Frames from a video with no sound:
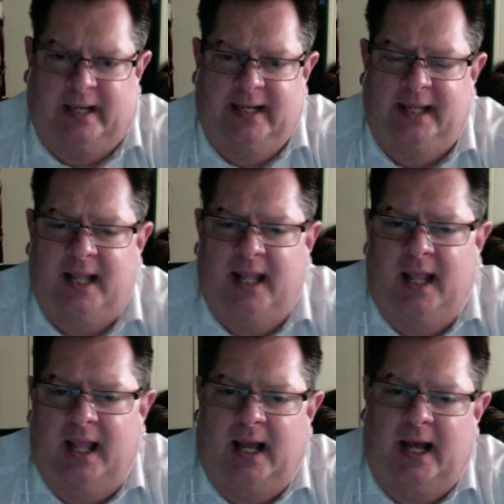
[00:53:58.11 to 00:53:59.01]
But
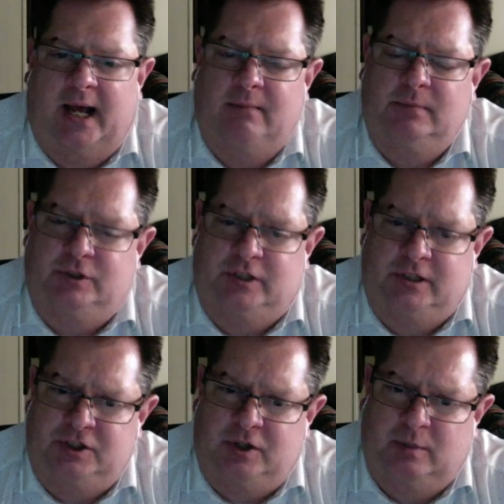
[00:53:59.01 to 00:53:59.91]
uh,
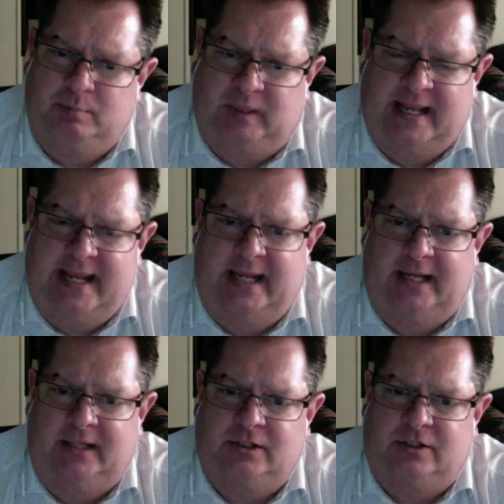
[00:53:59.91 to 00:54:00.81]
just start
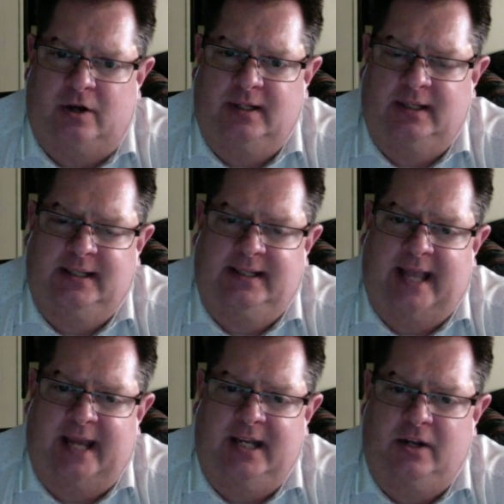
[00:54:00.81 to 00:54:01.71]
playing, start
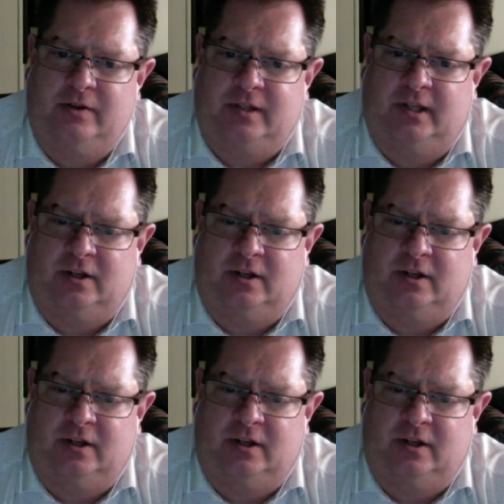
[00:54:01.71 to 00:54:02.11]
getting used to the